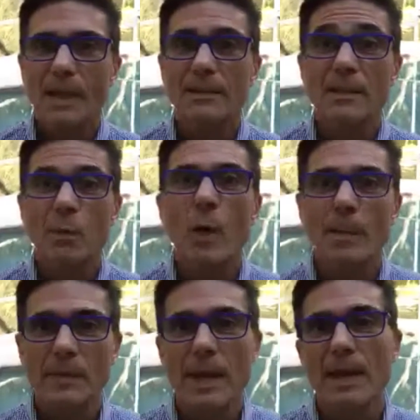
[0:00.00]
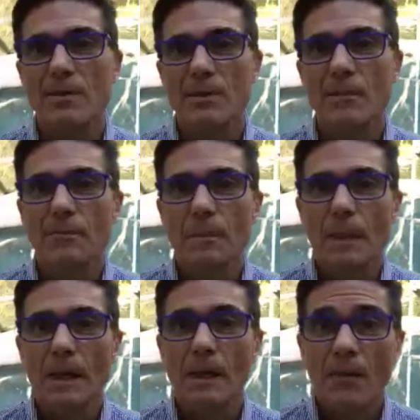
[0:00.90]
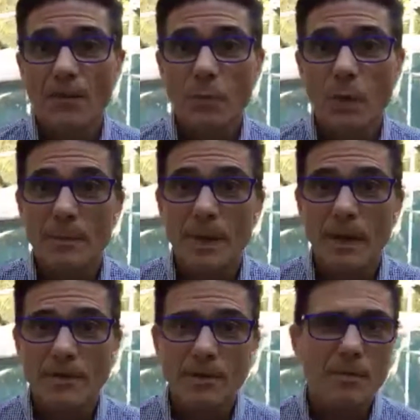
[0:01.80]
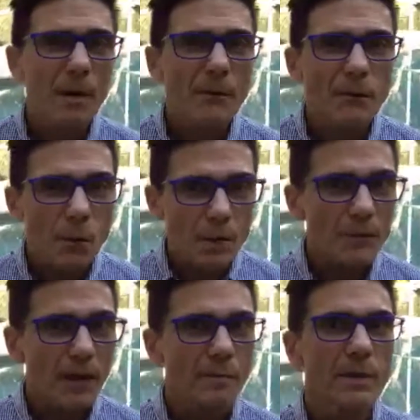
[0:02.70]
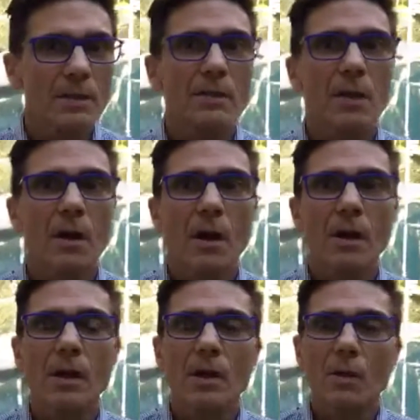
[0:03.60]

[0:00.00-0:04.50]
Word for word: and did a webcast. And on this webcast, it's about 45 minutes long,